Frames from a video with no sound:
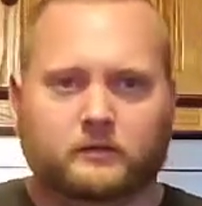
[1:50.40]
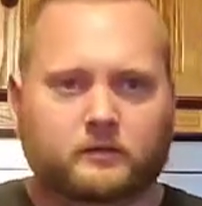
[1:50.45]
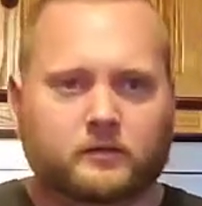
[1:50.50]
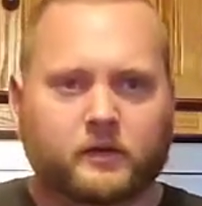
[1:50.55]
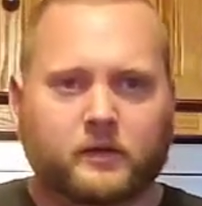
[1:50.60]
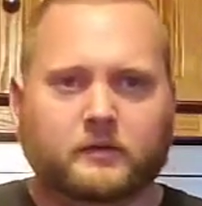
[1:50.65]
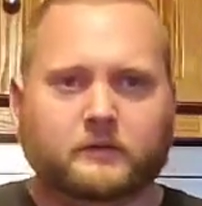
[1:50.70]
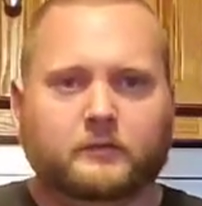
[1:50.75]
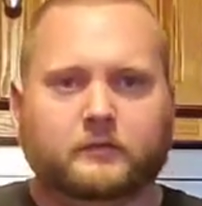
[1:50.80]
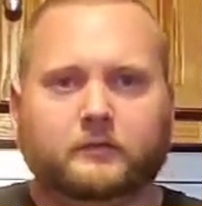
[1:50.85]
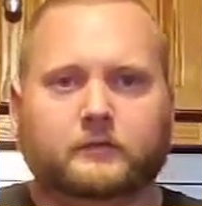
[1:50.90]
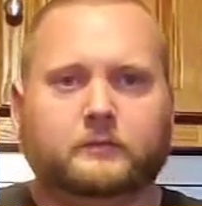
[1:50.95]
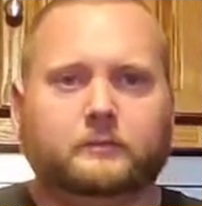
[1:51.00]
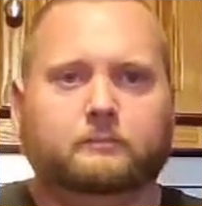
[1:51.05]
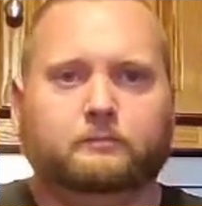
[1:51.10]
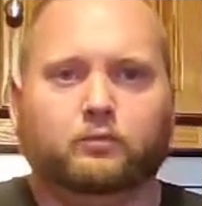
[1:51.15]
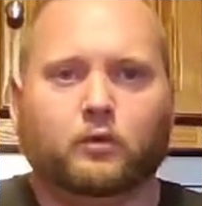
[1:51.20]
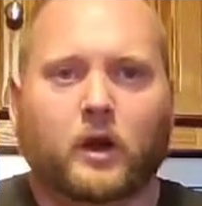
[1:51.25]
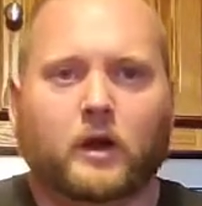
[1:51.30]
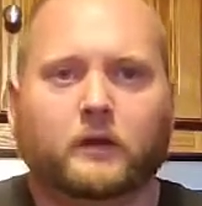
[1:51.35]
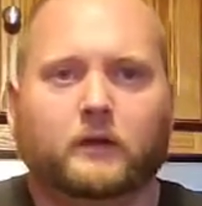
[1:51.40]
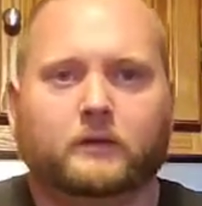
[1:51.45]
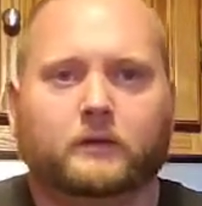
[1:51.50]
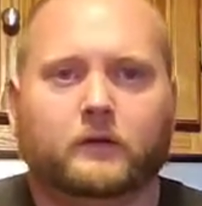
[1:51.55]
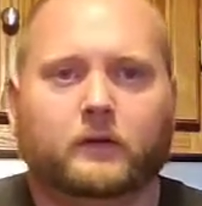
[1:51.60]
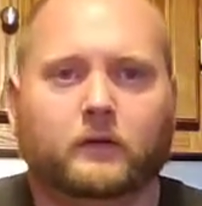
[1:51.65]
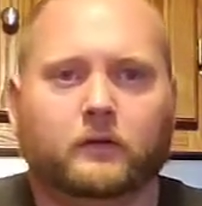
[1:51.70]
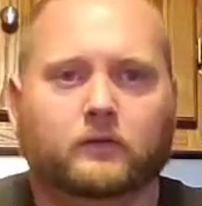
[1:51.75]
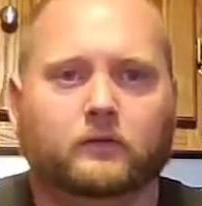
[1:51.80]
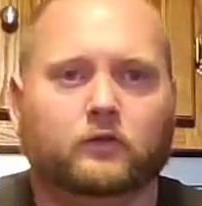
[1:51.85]
this product
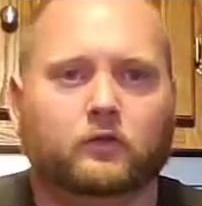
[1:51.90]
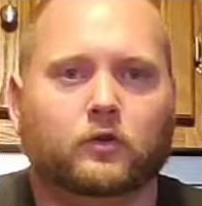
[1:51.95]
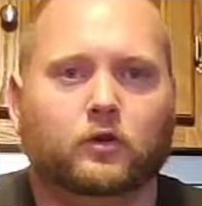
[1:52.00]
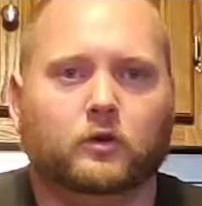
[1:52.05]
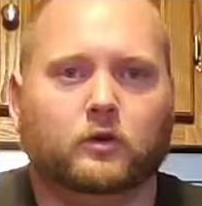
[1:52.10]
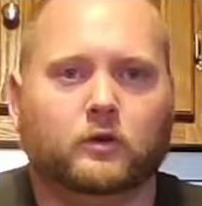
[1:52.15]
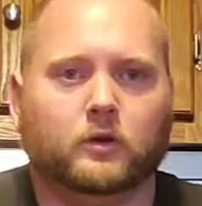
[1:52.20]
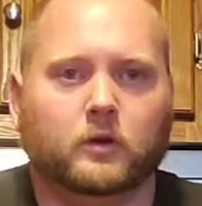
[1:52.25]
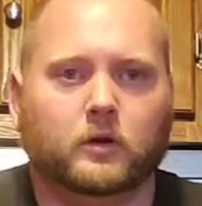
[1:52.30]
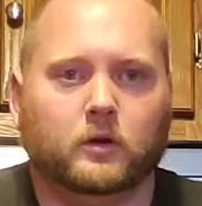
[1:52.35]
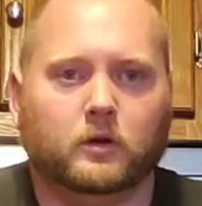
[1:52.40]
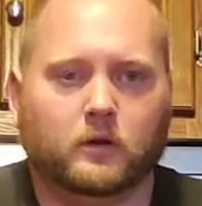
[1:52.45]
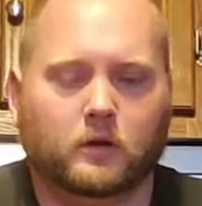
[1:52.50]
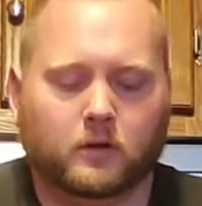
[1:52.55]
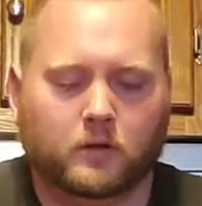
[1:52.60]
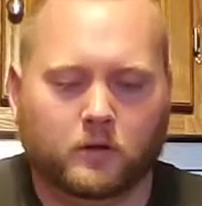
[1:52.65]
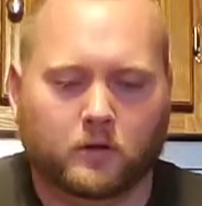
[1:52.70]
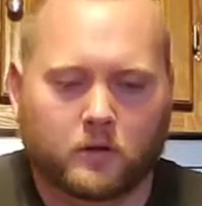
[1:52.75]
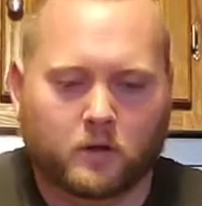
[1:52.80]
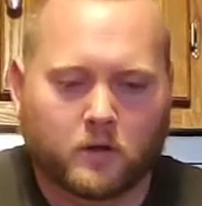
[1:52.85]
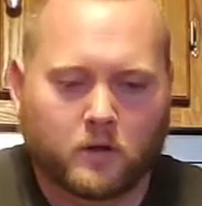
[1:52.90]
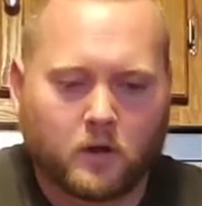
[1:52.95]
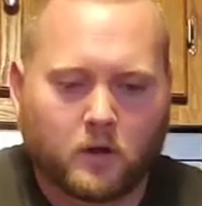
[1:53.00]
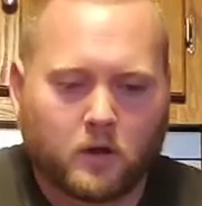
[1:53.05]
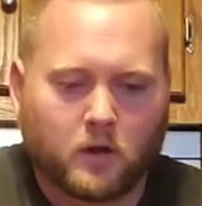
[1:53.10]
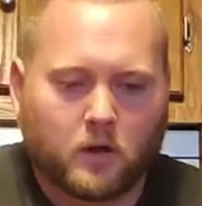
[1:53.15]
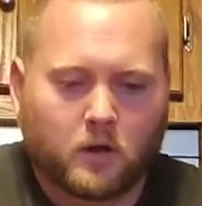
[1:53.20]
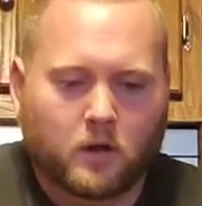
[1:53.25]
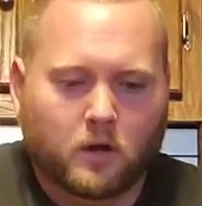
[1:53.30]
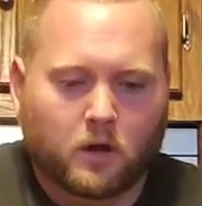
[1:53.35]
here took
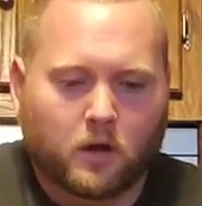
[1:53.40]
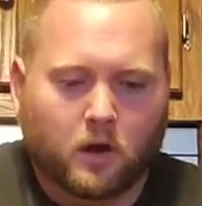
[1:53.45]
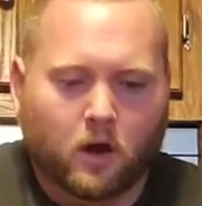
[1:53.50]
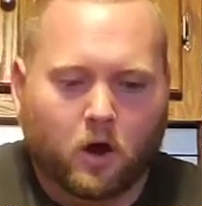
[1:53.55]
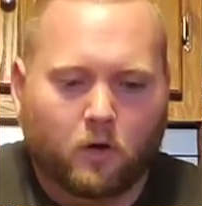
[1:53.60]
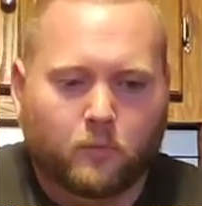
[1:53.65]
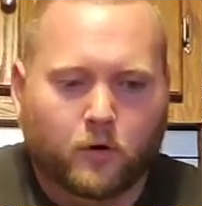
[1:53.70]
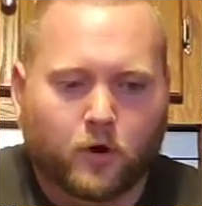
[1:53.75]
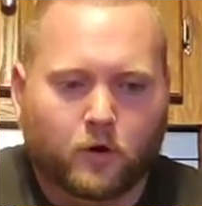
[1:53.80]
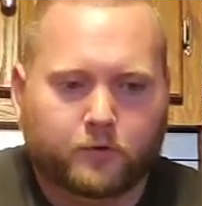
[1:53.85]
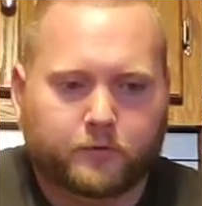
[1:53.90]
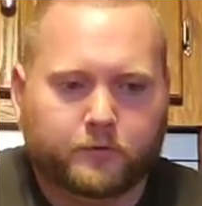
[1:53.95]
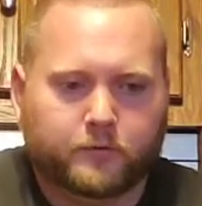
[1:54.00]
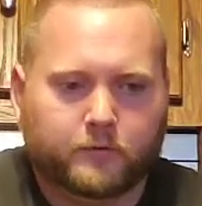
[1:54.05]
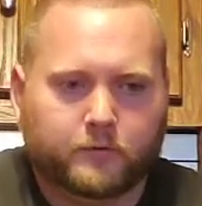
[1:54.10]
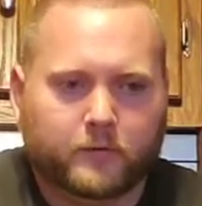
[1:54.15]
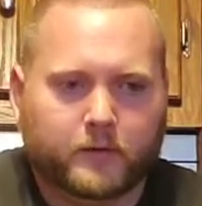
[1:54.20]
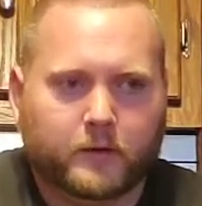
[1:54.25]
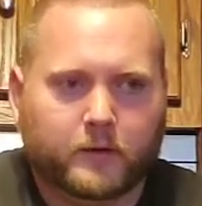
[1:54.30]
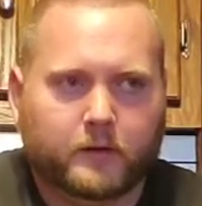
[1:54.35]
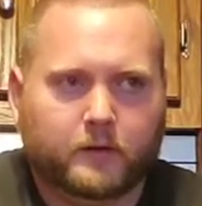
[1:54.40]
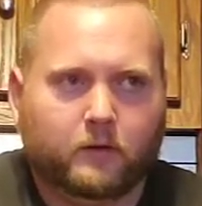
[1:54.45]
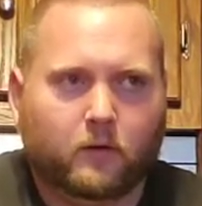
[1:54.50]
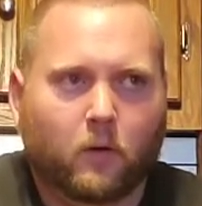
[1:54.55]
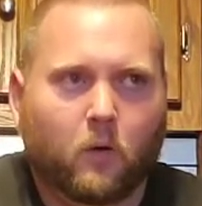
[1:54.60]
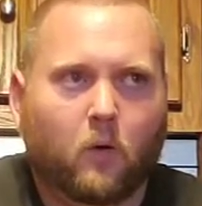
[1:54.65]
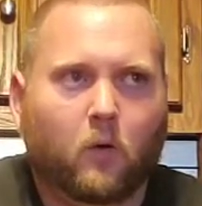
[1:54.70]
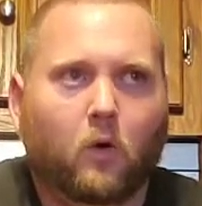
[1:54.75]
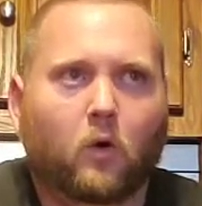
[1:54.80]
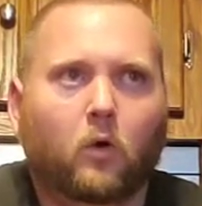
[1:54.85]
almost the
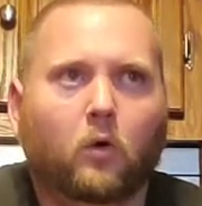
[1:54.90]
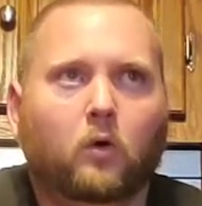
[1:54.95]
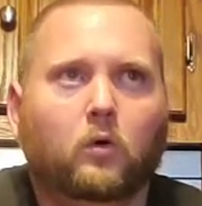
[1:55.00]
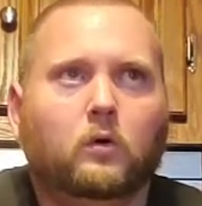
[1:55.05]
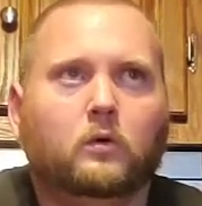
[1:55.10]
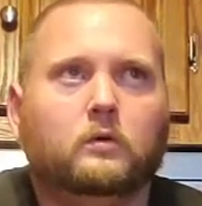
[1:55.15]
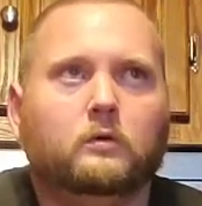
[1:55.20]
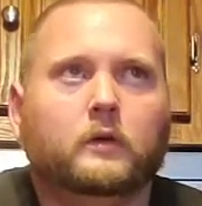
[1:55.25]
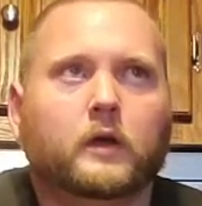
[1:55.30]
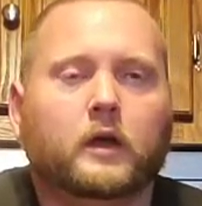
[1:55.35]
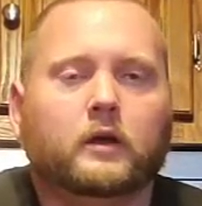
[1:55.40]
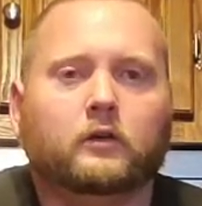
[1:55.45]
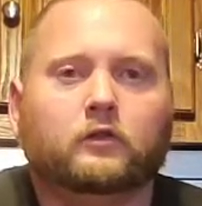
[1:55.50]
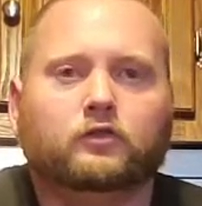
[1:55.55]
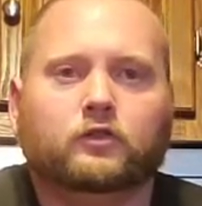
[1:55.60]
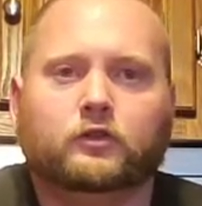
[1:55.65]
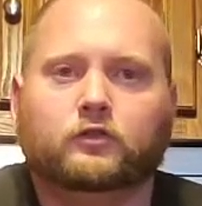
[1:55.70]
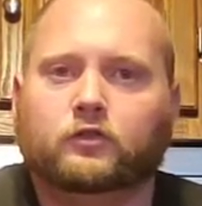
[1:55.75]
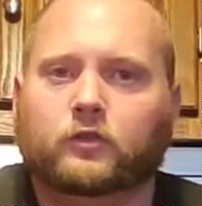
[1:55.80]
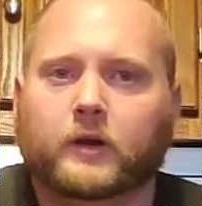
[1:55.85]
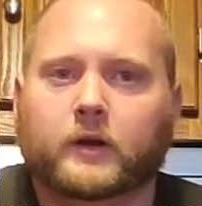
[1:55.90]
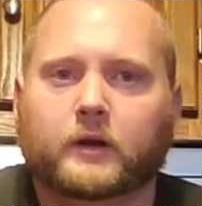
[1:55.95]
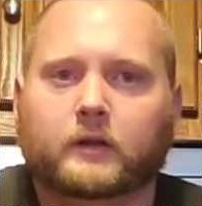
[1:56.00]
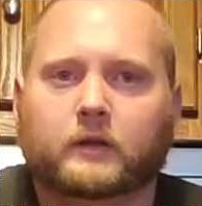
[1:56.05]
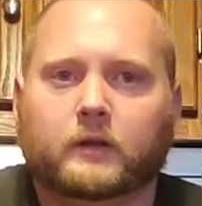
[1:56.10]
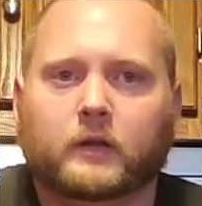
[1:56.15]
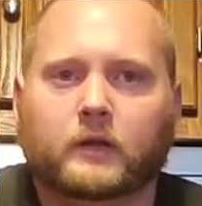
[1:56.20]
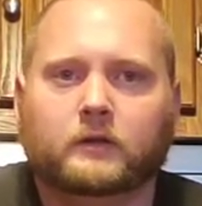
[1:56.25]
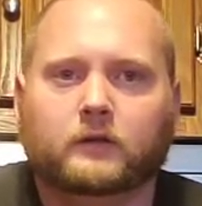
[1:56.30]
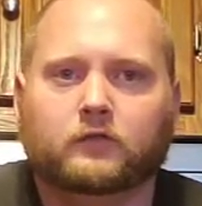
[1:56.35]
whole energy
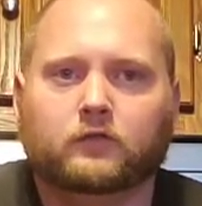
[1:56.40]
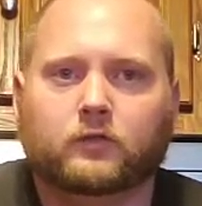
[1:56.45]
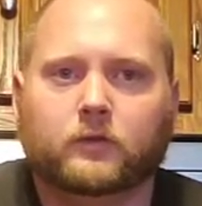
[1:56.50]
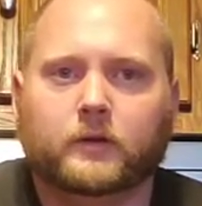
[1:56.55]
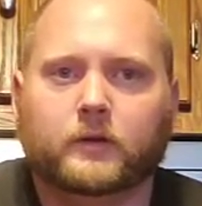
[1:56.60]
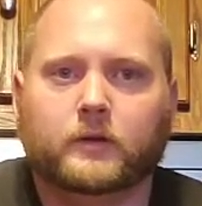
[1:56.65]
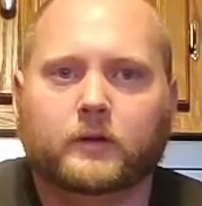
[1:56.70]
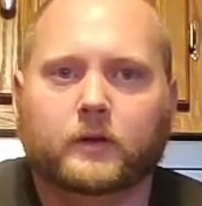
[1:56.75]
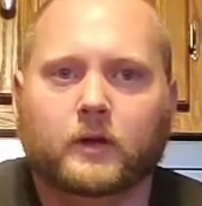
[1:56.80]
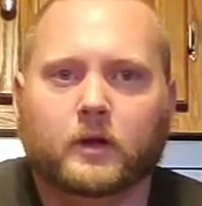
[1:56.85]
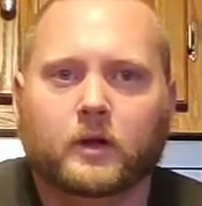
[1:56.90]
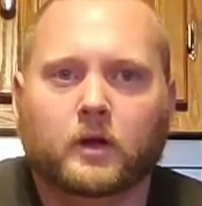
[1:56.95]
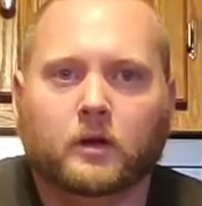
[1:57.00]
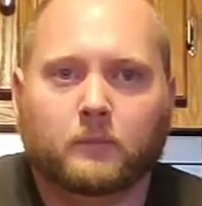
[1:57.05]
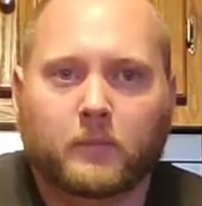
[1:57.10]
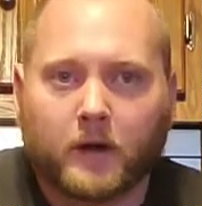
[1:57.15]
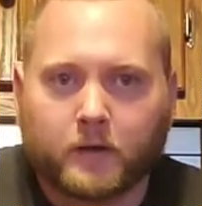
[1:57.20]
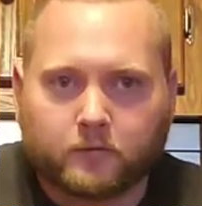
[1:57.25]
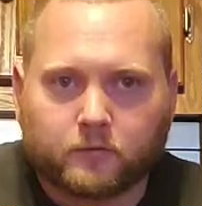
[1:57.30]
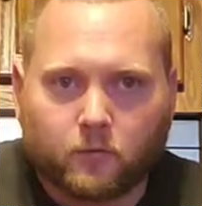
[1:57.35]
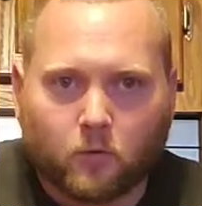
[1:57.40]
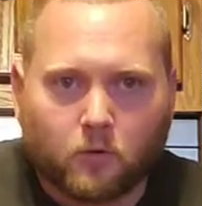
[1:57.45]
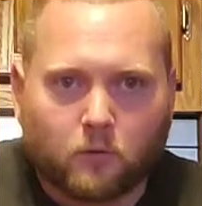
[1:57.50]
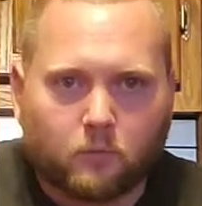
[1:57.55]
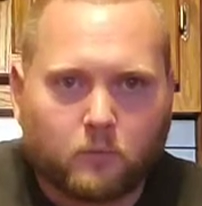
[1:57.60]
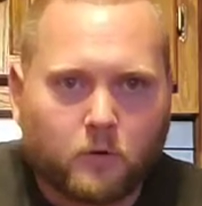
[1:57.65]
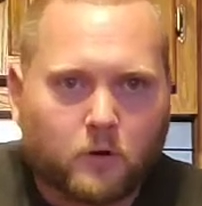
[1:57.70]
drink industry by storm,